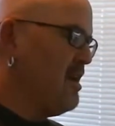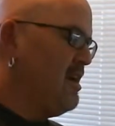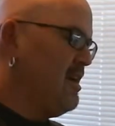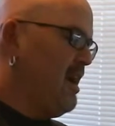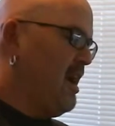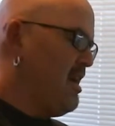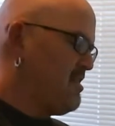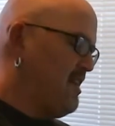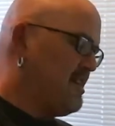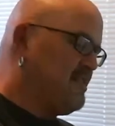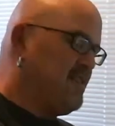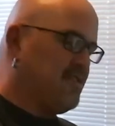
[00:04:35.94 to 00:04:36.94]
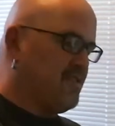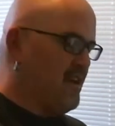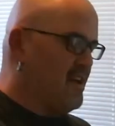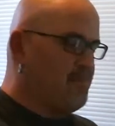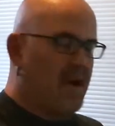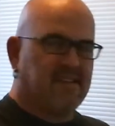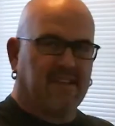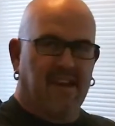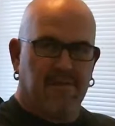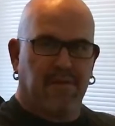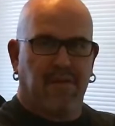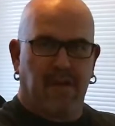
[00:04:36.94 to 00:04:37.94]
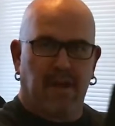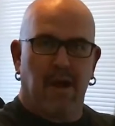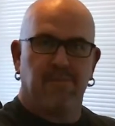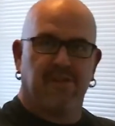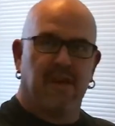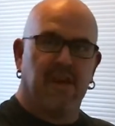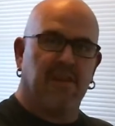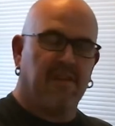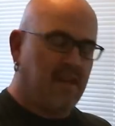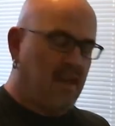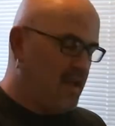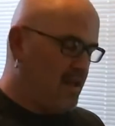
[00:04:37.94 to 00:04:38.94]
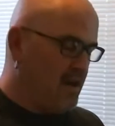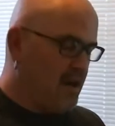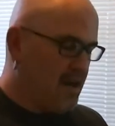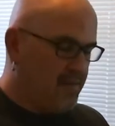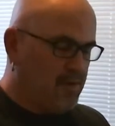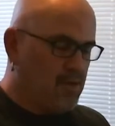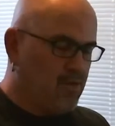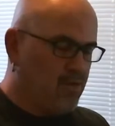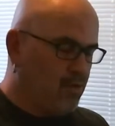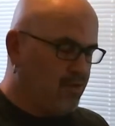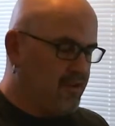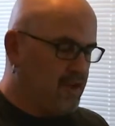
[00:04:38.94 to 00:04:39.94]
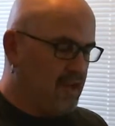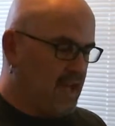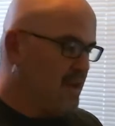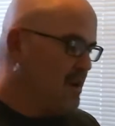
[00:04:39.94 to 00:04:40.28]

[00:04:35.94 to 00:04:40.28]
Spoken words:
So that's neat. So that's basically everything that comes in the new Tool CD.